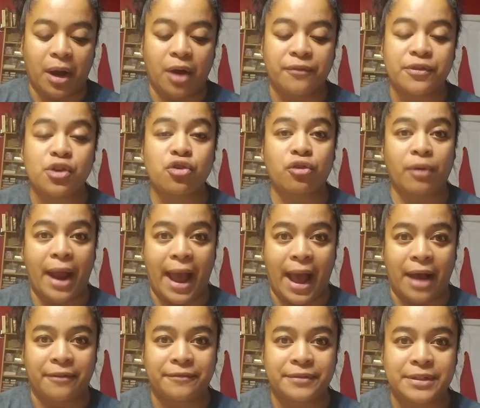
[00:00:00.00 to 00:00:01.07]
of
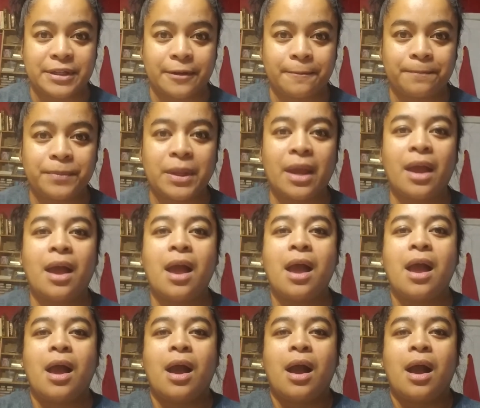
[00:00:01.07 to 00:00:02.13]
craft?
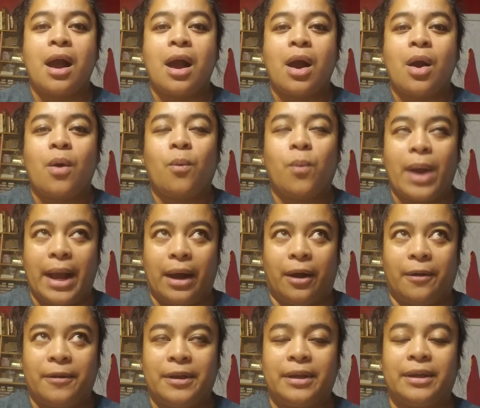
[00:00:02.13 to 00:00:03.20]

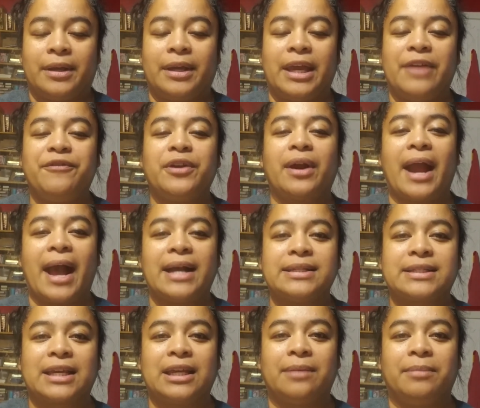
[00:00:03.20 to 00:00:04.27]
Well, if you're
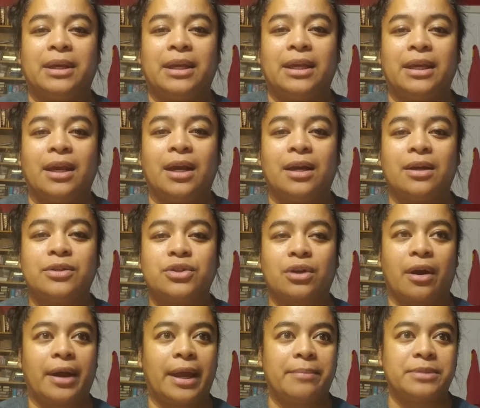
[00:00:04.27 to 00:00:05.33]
asking me,
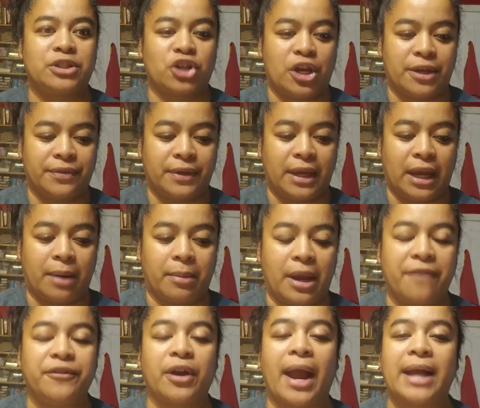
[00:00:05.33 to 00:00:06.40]
sorry, I'm shaking the camera.
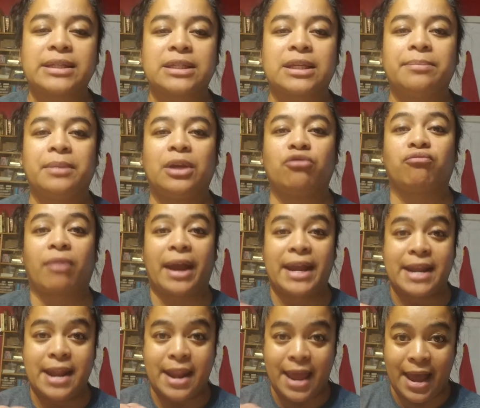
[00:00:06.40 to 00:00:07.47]
If you're asking me
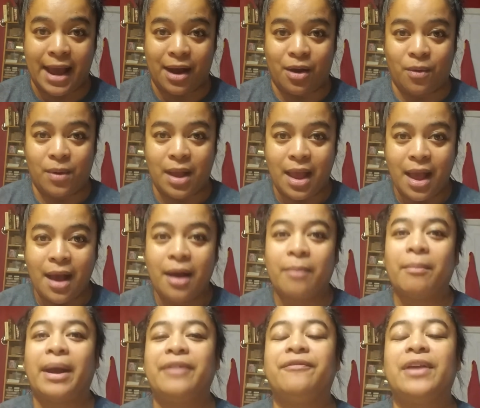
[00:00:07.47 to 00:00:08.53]
right now,
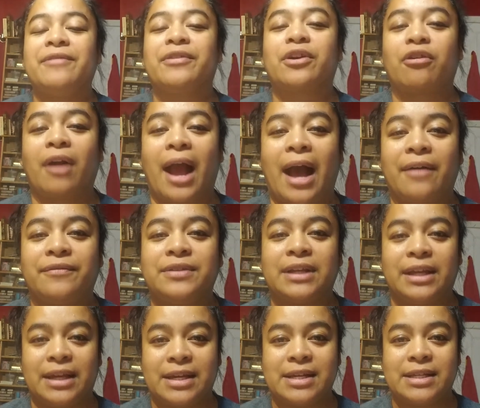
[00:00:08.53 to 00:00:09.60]
my favorite craft
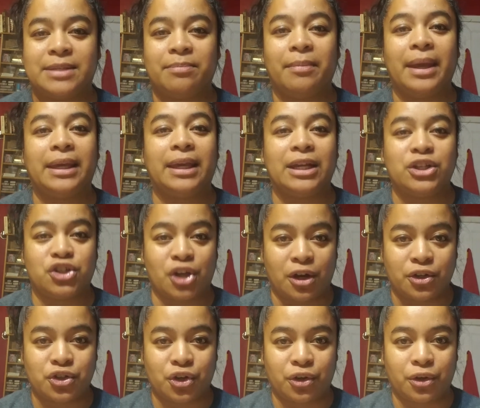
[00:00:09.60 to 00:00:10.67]
is making
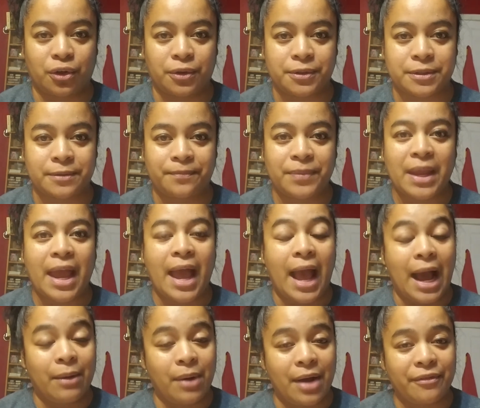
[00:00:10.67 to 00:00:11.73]
junk journals.
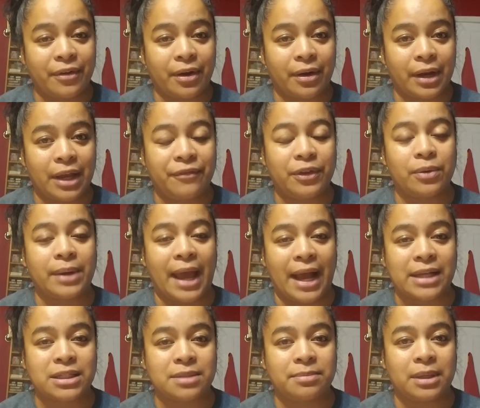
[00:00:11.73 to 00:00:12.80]
However, if you had
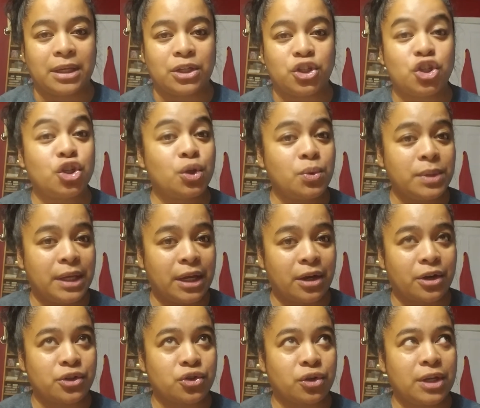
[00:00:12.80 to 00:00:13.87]
asked me 2
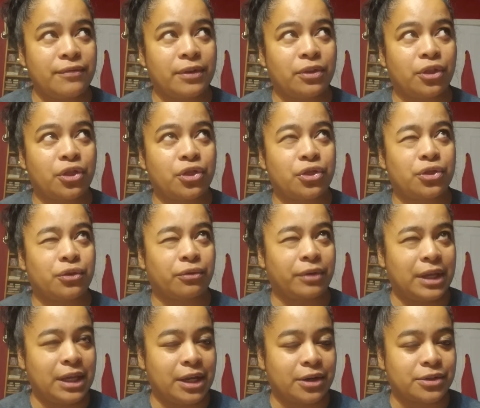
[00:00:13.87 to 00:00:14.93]
years or even 3
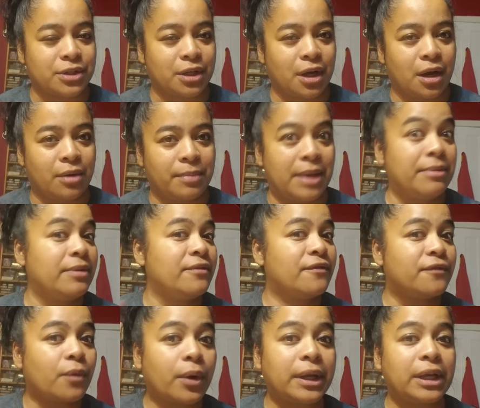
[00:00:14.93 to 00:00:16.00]
years ago, maybe even
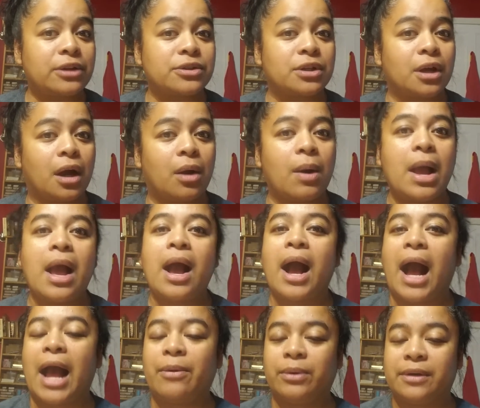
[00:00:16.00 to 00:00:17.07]
4 years ago,
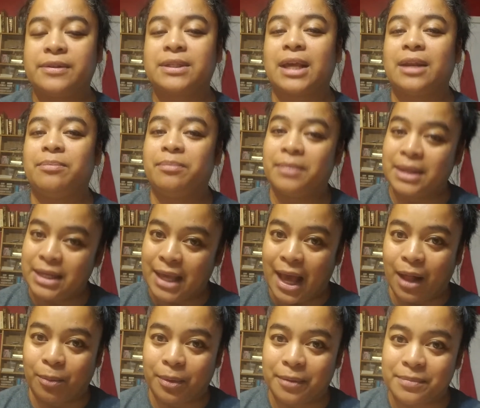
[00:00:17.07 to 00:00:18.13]
I would have said mini
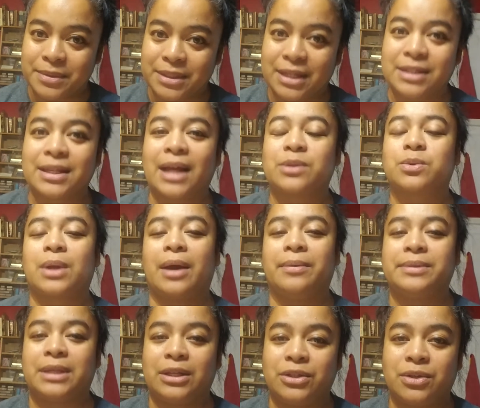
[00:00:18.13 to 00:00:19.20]
albums because that's what I
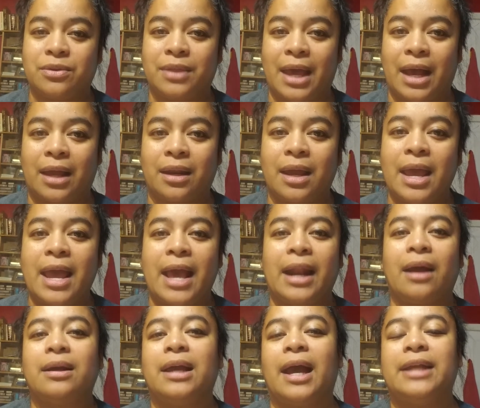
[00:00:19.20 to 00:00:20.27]
was into then. And
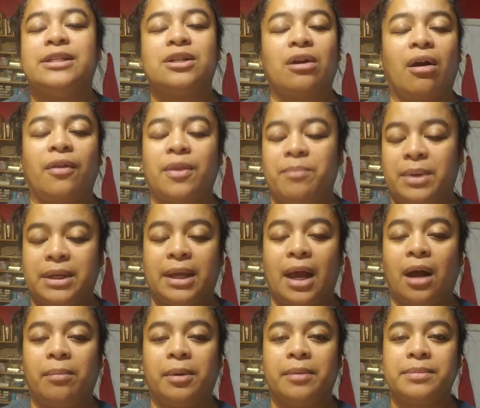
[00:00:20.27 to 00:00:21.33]
I did all the mini
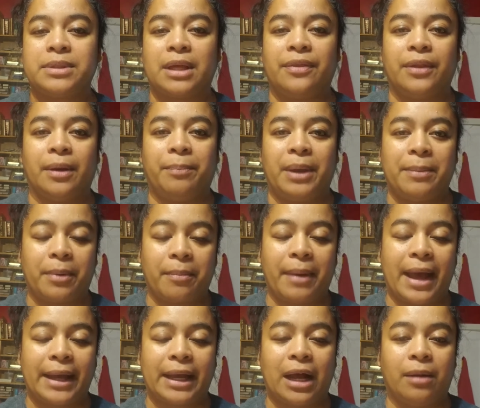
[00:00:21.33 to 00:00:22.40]
albums and the paper
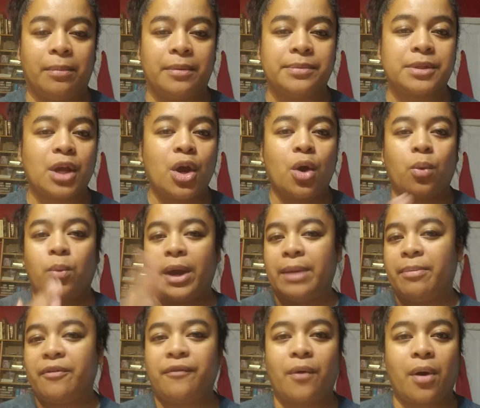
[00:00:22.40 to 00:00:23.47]
bag albums way
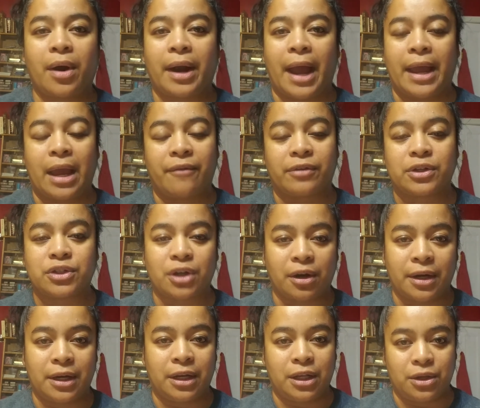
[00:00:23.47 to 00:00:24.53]
before I ever
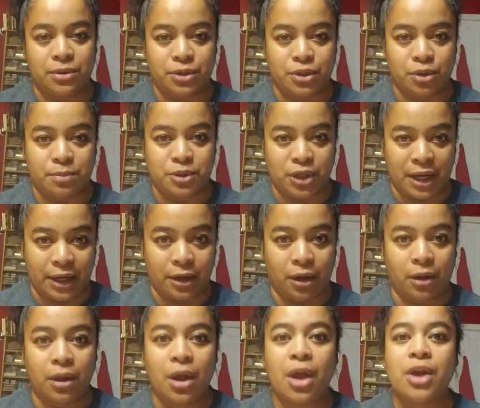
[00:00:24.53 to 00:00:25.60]
started a YouTube
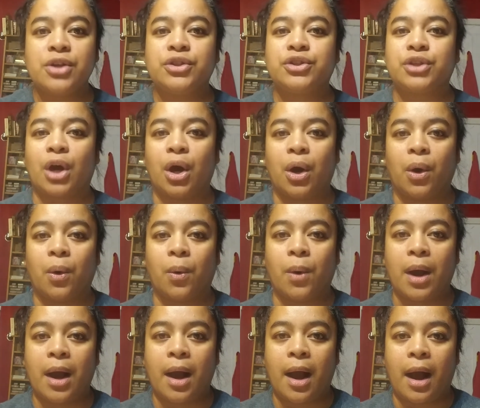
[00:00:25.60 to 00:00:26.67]
channel. So,
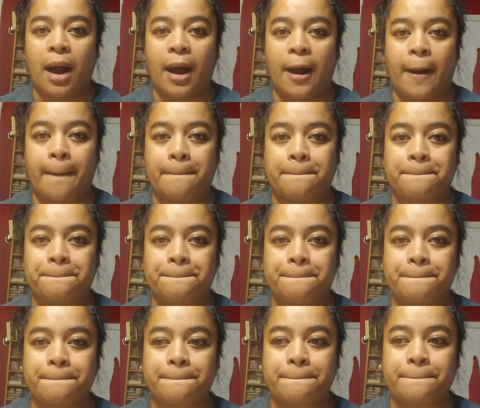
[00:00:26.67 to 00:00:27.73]

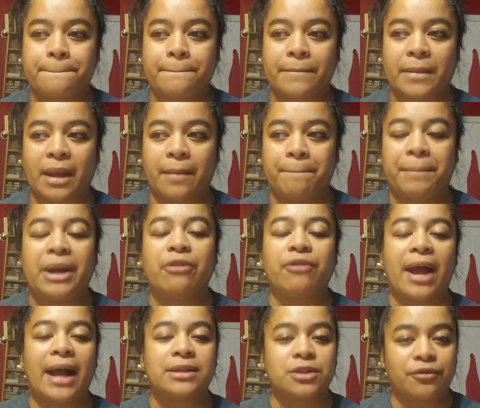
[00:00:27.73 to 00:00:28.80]
but
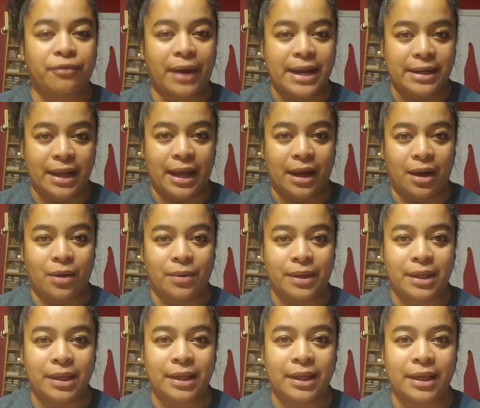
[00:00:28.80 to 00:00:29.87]
as of right now,
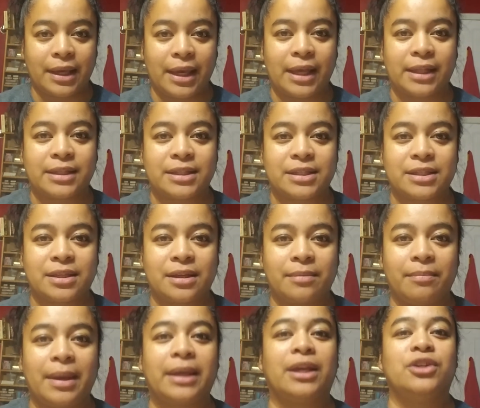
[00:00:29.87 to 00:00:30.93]
it's
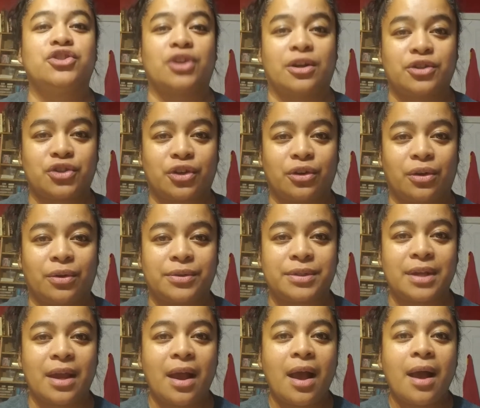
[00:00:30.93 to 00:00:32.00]
making junk journals.
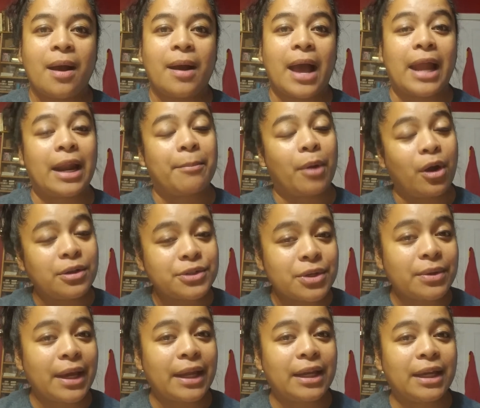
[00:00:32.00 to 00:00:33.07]
And I'm also
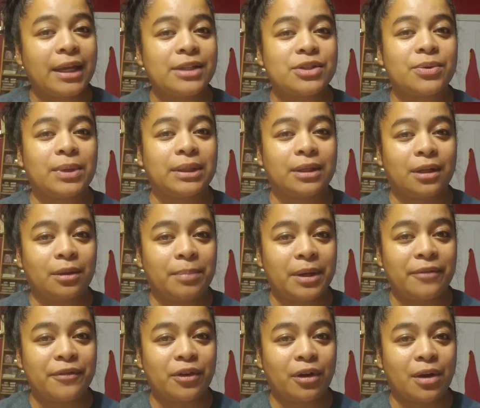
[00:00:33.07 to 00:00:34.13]
getting into a little bit
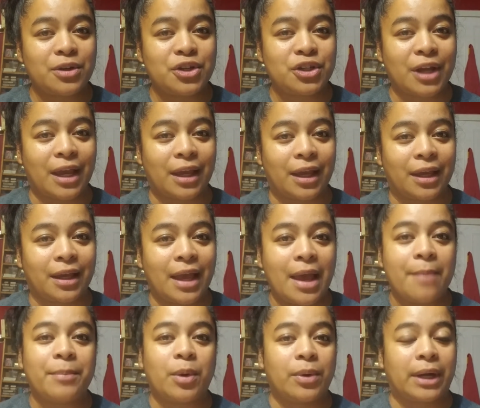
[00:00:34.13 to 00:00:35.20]
of crocheting.
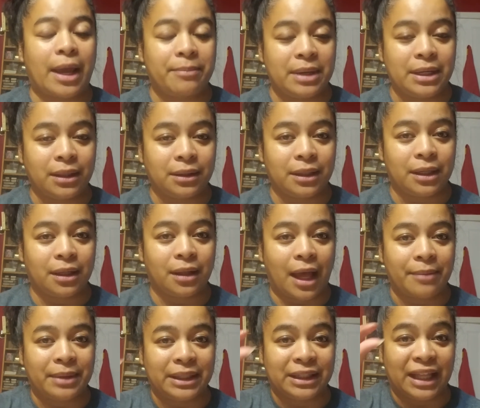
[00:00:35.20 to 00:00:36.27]
But when I mean a little, I
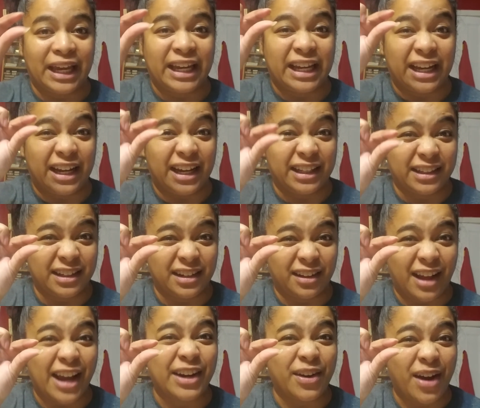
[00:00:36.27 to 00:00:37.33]
mean like a little.
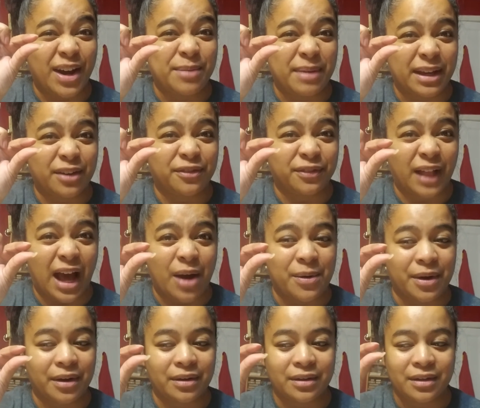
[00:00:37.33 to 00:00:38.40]
I know how to make a
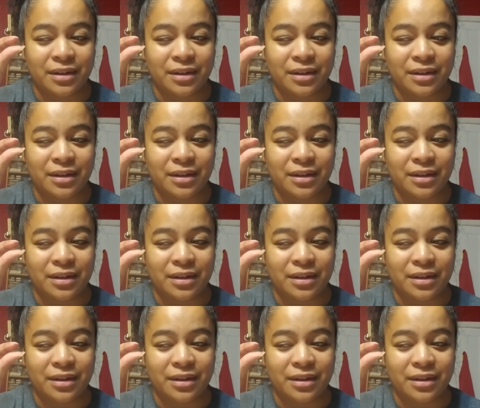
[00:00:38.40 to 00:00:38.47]
flower,